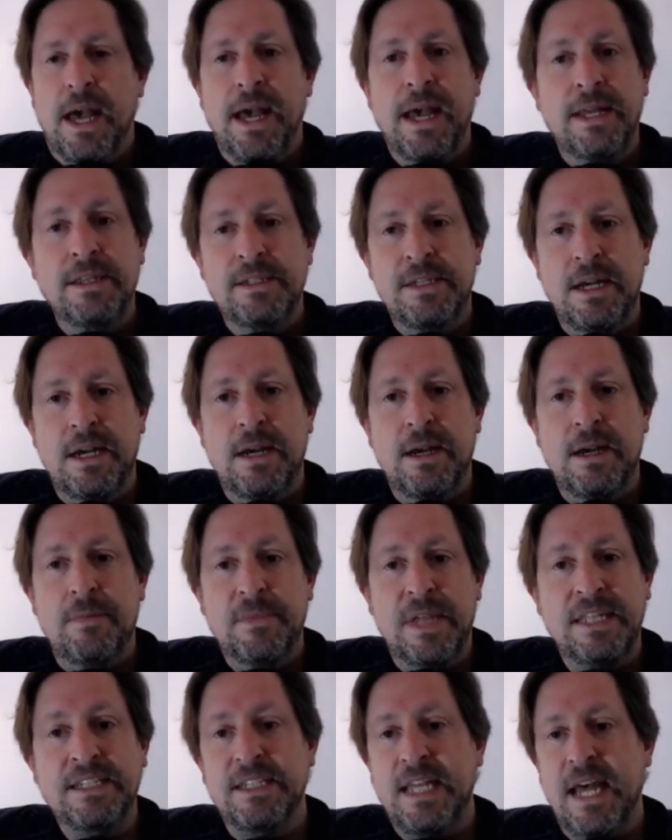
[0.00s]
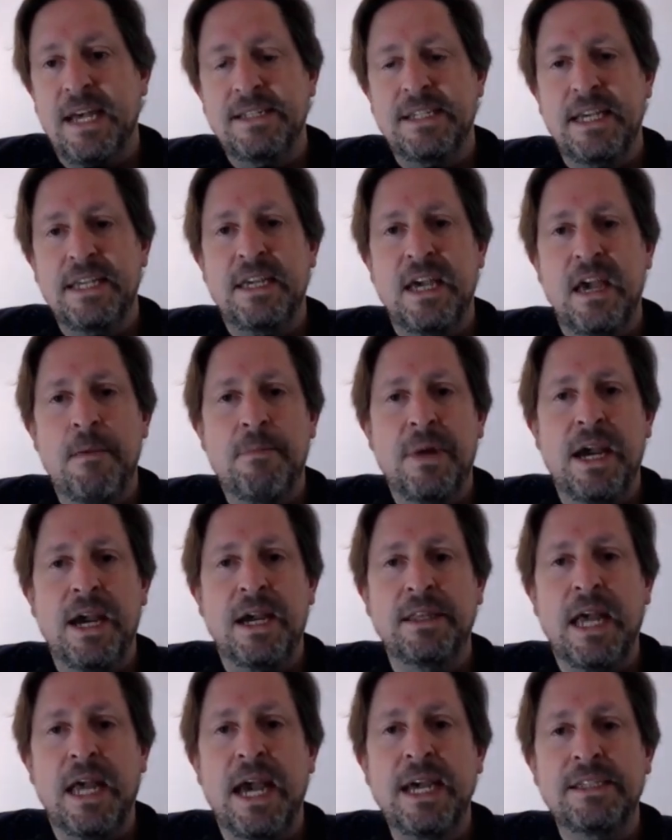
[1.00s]
And that's the 18
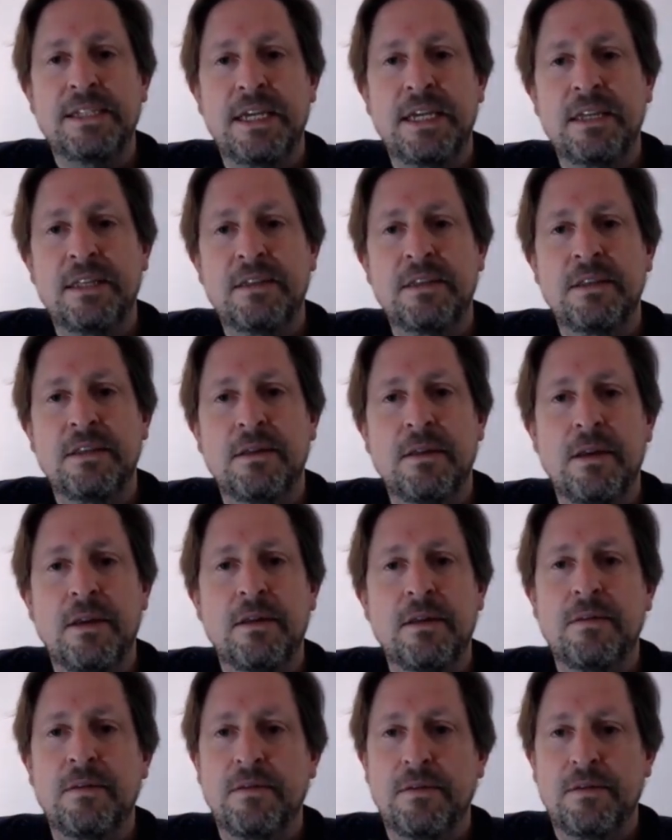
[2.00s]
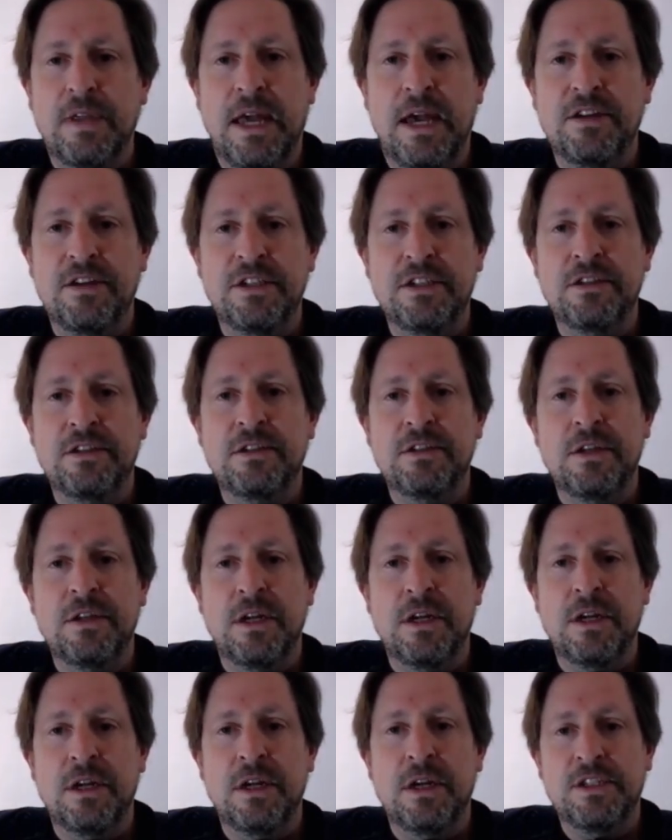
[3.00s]
campaign, 18,000.
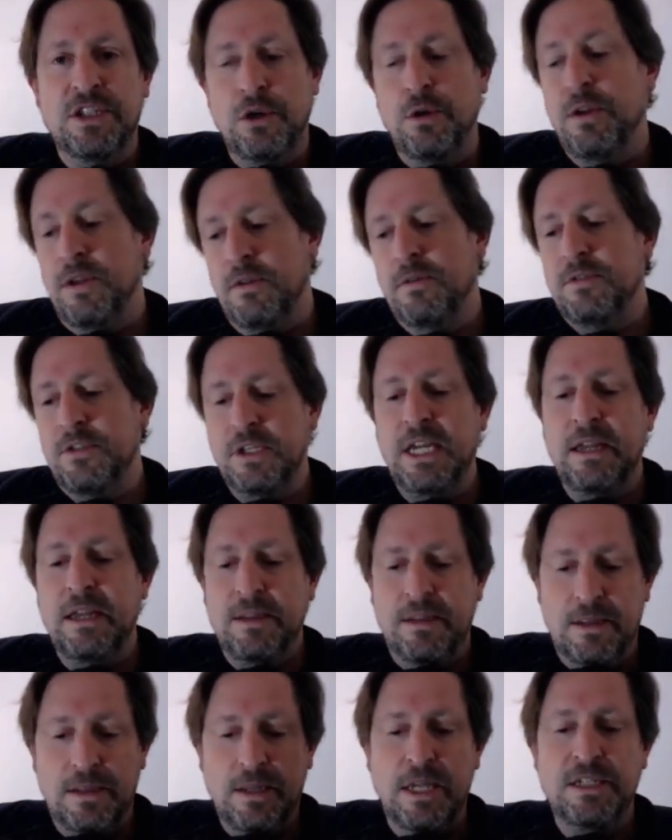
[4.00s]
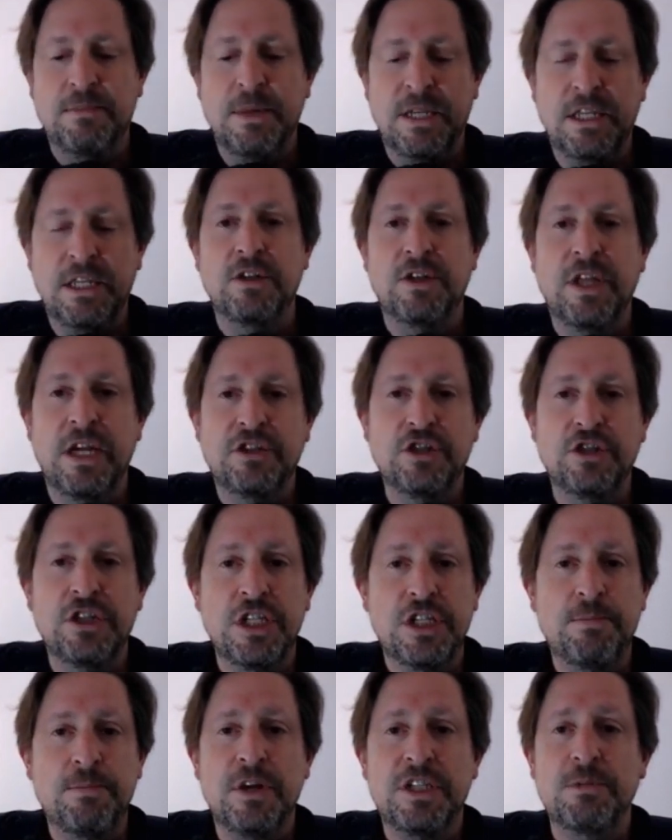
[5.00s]
So to get as many donations
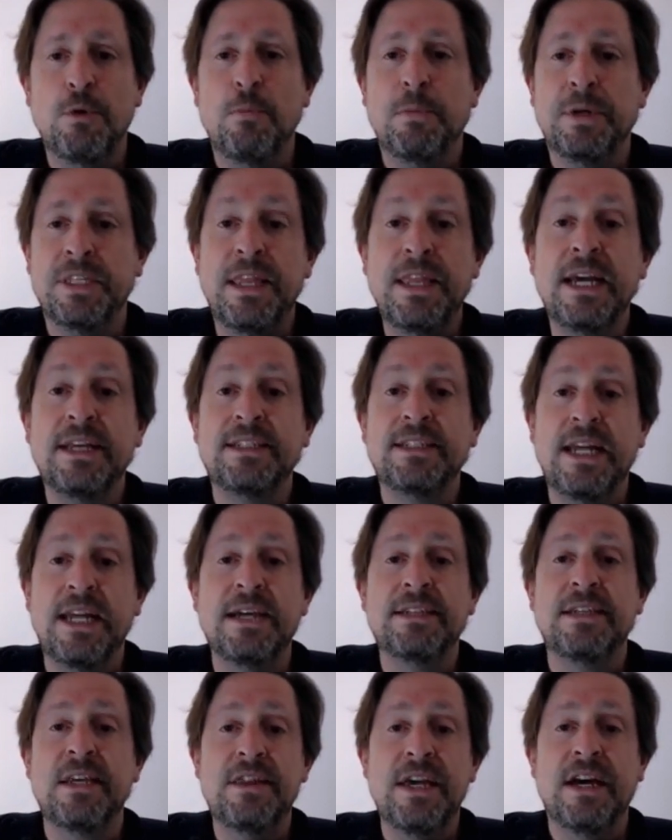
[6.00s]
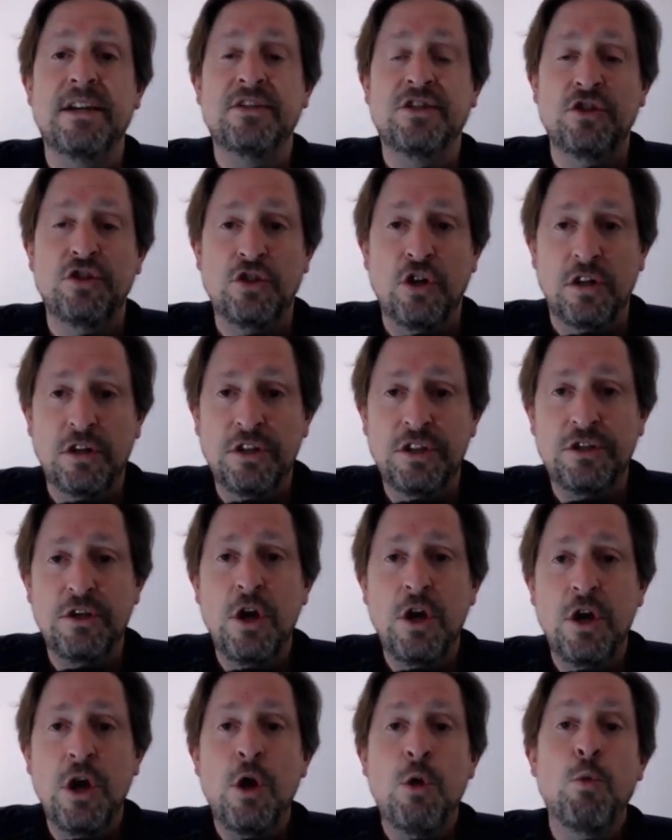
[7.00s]
as possible, but the next $18,000
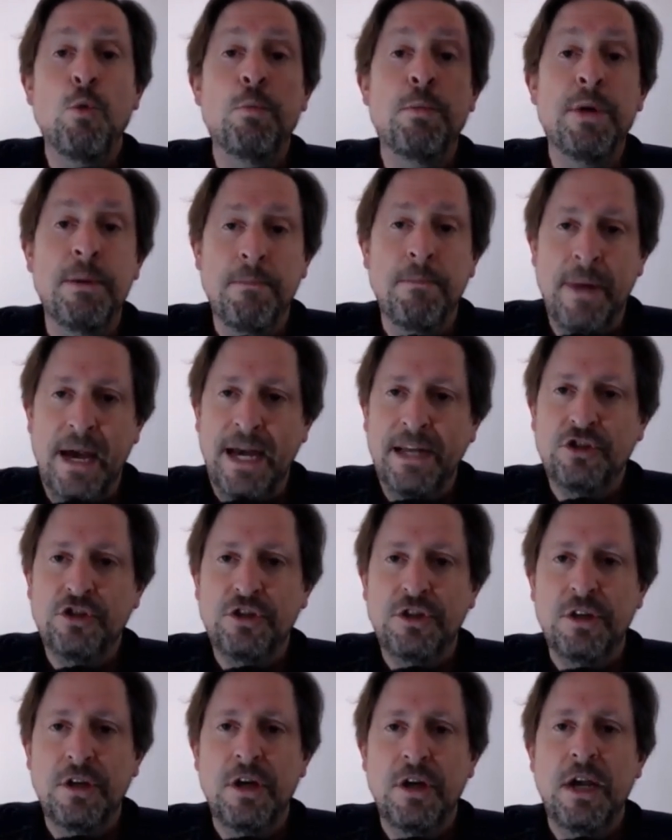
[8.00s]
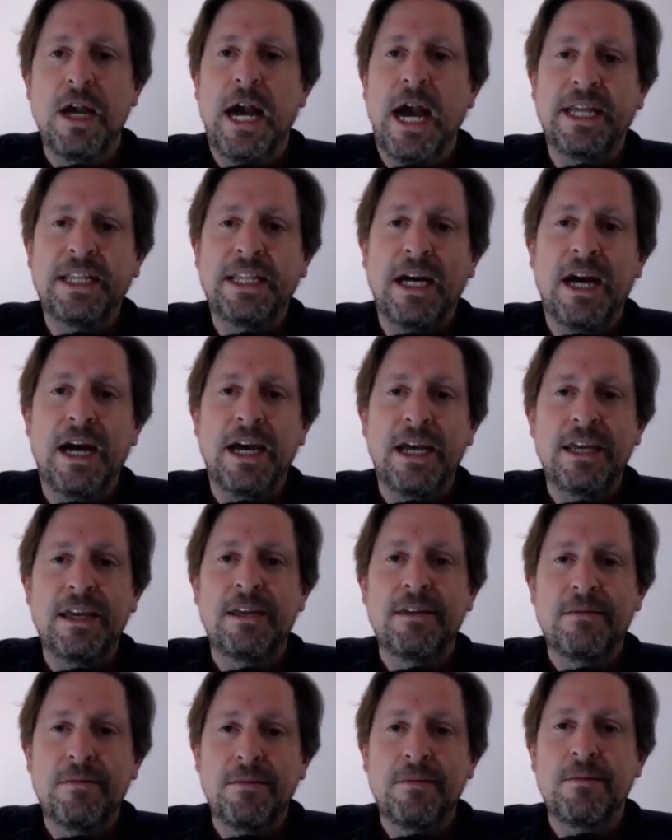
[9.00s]
will be matched. And
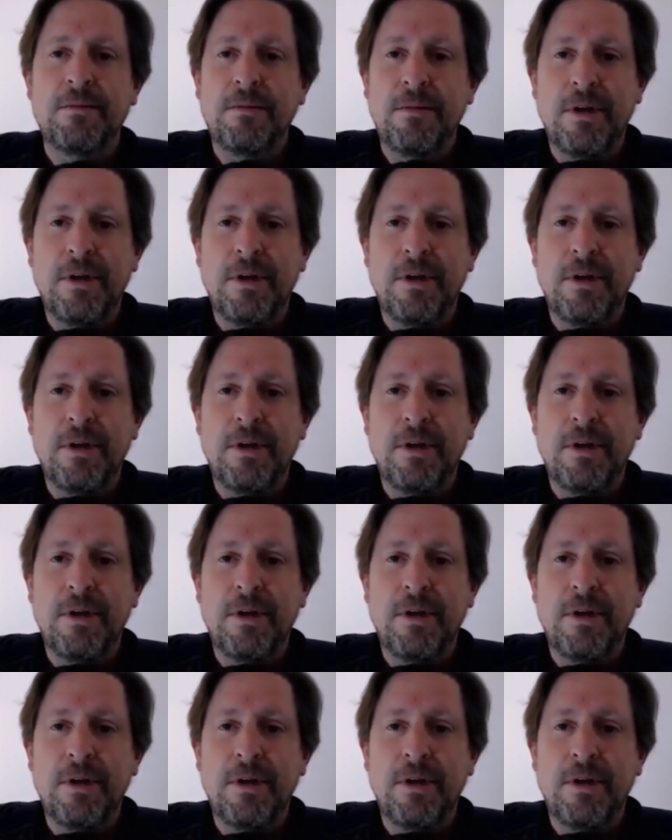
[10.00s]
I